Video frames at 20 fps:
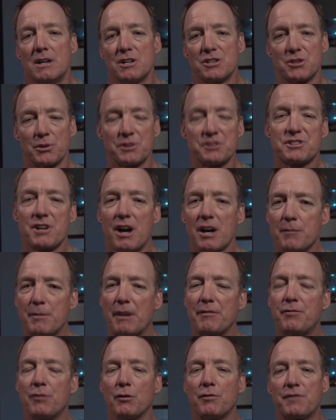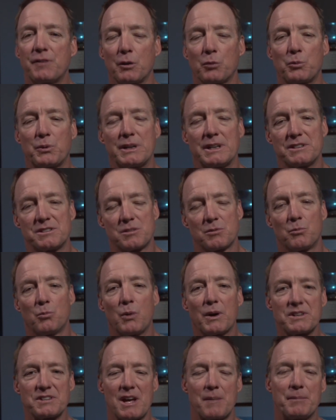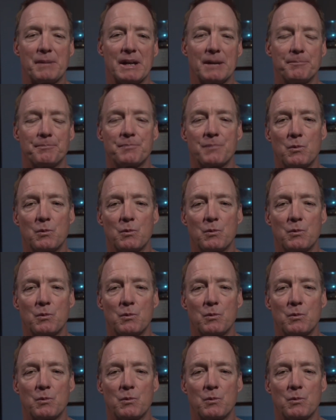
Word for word: So let's talk about full field reads. What does that mean?